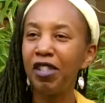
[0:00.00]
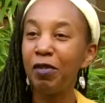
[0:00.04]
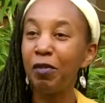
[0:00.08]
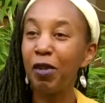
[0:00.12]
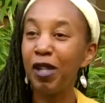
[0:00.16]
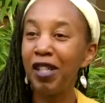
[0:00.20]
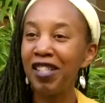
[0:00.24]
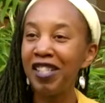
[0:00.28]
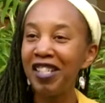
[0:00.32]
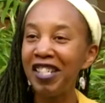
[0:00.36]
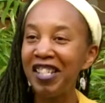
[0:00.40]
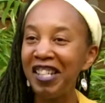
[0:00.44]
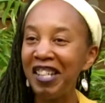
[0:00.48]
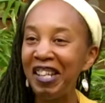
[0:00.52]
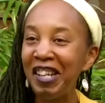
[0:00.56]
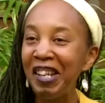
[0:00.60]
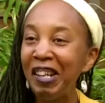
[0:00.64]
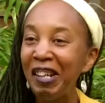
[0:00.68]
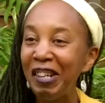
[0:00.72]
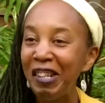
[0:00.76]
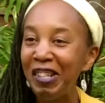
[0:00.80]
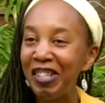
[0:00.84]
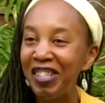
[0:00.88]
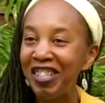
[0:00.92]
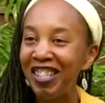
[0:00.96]
20
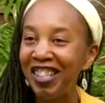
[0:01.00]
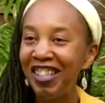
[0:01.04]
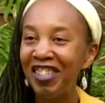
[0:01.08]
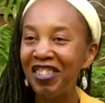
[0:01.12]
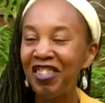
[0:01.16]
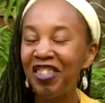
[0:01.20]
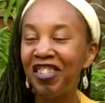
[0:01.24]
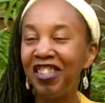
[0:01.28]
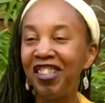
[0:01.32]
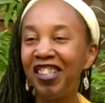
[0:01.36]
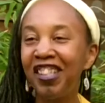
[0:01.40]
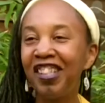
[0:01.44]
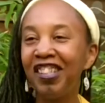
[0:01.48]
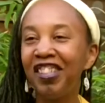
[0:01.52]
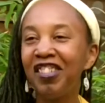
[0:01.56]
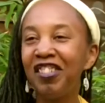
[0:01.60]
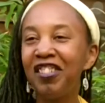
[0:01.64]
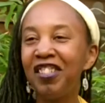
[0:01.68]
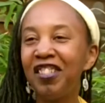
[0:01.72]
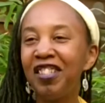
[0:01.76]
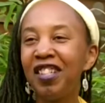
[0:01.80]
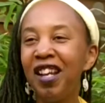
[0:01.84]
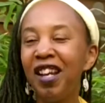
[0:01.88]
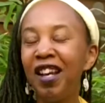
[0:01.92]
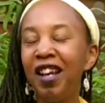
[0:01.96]
years actually,
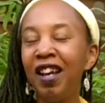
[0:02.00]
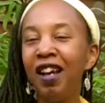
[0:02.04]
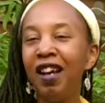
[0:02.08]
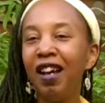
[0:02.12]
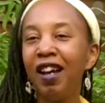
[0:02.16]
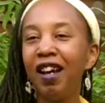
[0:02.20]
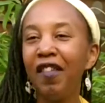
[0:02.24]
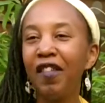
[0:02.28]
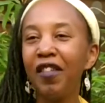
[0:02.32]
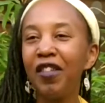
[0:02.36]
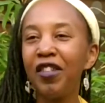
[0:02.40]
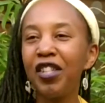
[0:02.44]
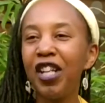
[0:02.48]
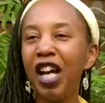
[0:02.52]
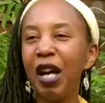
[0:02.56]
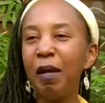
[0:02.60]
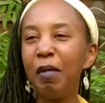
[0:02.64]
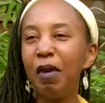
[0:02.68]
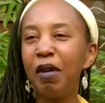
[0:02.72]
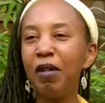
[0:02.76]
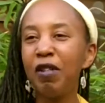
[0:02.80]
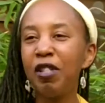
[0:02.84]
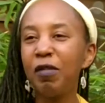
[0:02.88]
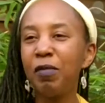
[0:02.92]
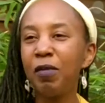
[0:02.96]
because at the time
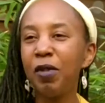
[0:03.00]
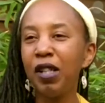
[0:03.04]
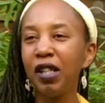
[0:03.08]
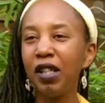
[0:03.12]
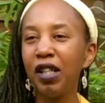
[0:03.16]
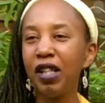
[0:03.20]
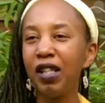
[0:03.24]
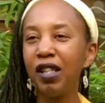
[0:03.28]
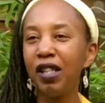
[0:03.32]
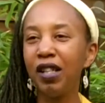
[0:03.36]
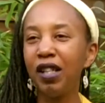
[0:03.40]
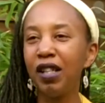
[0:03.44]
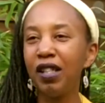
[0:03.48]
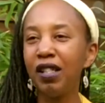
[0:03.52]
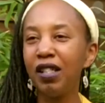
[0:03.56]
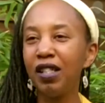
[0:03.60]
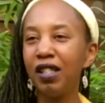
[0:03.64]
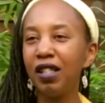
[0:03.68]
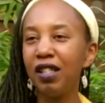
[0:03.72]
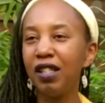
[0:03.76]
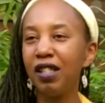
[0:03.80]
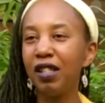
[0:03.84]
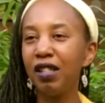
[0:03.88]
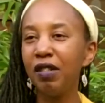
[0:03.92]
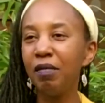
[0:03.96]
I was working as
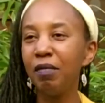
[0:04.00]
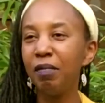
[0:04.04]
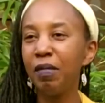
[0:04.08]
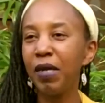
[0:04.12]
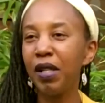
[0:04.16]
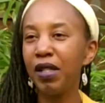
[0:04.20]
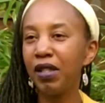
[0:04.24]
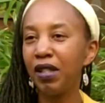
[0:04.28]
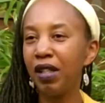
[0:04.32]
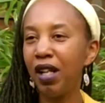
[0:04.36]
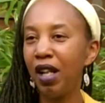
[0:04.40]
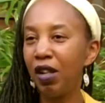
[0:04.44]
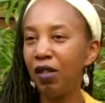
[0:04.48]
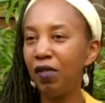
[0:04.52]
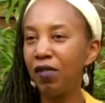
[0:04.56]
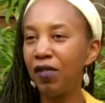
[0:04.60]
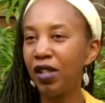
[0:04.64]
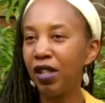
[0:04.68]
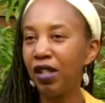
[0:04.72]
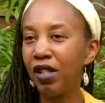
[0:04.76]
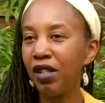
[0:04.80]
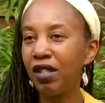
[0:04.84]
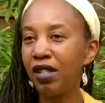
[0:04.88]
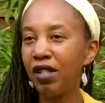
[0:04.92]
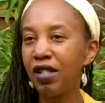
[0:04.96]
a mental health
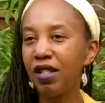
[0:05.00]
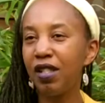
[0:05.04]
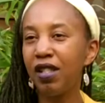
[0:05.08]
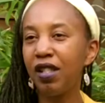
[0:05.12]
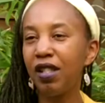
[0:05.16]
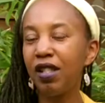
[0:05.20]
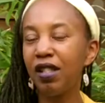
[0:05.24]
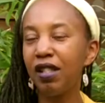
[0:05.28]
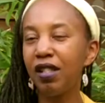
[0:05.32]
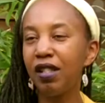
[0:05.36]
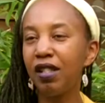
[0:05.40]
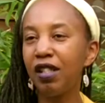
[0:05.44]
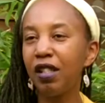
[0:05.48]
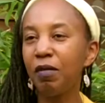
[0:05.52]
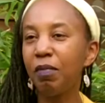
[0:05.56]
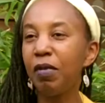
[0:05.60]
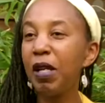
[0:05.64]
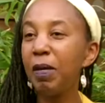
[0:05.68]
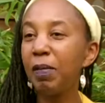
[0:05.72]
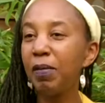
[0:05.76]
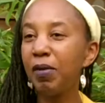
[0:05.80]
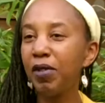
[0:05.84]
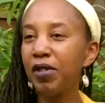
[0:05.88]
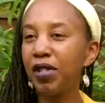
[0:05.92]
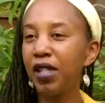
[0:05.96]
nurse in a young
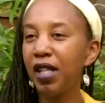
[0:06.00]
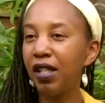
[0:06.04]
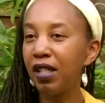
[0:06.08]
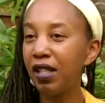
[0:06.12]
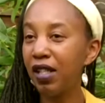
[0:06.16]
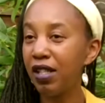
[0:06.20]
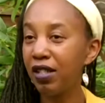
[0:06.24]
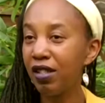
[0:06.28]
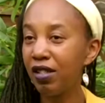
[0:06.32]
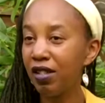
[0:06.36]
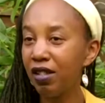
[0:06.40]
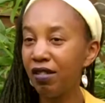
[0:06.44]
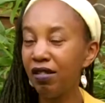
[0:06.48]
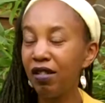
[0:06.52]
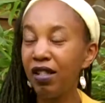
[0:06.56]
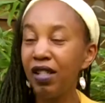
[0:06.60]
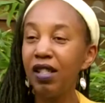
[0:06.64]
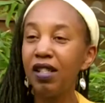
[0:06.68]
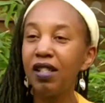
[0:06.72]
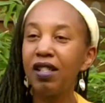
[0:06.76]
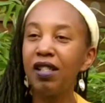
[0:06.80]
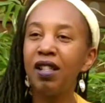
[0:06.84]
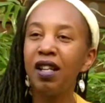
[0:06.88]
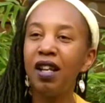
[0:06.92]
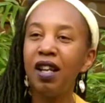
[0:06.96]
people's adolescent
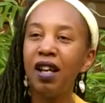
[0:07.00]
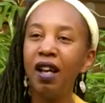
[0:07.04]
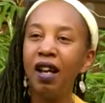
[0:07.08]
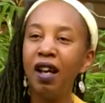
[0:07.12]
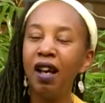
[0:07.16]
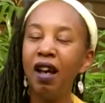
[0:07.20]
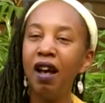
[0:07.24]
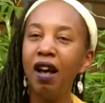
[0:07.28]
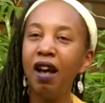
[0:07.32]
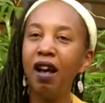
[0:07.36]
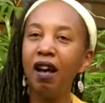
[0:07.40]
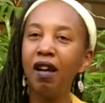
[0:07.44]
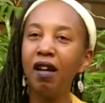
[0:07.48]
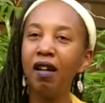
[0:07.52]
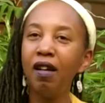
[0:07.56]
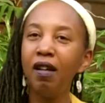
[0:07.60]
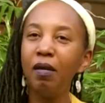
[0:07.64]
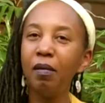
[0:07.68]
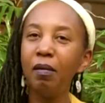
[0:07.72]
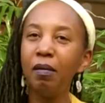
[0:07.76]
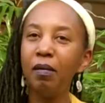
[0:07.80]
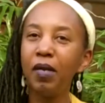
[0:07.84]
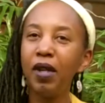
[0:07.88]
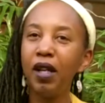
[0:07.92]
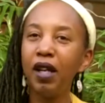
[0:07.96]
unit.
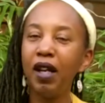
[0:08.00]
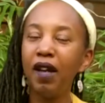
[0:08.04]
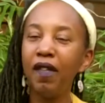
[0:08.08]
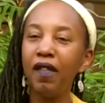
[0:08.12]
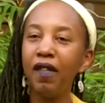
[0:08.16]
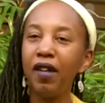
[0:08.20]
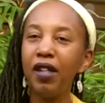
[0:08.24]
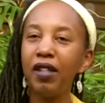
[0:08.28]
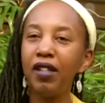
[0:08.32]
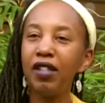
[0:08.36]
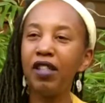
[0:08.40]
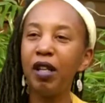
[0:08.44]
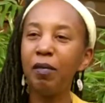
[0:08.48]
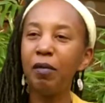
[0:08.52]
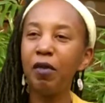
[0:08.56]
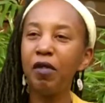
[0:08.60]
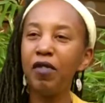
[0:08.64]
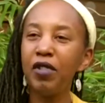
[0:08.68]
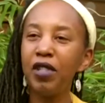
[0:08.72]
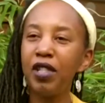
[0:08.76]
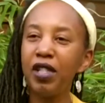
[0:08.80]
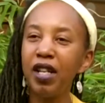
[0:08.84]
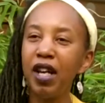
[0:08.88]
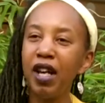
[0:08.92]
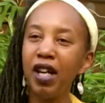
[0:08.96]
At that time I
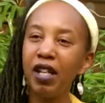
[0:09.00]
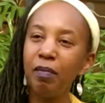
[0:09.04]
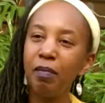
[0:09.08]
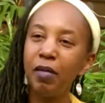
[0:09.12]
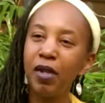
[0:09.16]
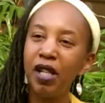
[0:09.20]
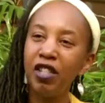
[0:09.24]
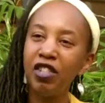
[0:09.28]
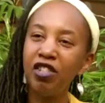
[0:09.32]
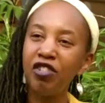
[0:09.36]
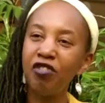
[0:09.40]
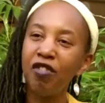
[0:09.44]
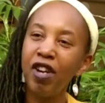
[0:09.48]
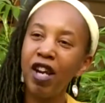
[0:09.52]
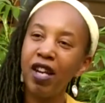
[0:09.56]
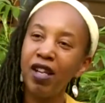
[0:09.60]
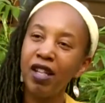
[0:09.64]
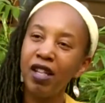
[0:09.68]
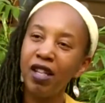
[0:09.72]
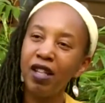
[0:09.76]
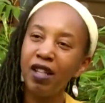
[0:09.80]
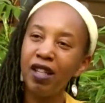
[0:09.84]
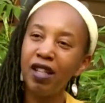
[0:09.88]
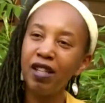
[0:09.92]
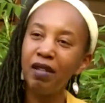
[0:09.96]
obviously had my
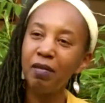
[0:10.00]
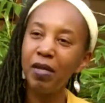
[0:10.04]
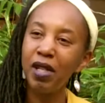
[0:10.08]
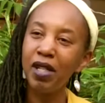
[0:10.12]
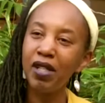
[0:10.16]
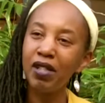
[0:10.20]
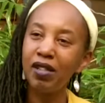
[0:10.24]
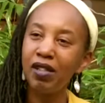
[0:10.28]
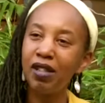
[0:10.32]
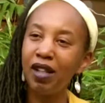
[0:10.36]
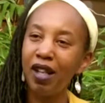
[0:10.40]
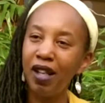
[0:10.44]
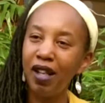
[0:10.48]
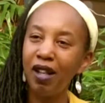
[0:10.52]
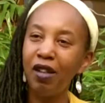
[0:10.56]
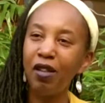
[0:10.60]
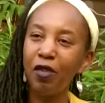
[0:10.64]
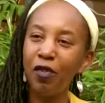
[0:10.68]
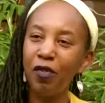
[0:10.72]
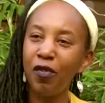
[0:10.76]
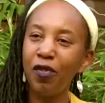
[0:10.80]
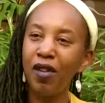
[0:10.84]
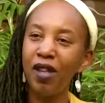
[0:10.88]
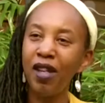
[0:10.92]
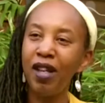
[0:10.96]
training in mental
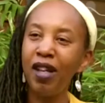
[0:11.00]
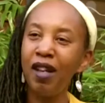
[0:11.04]
health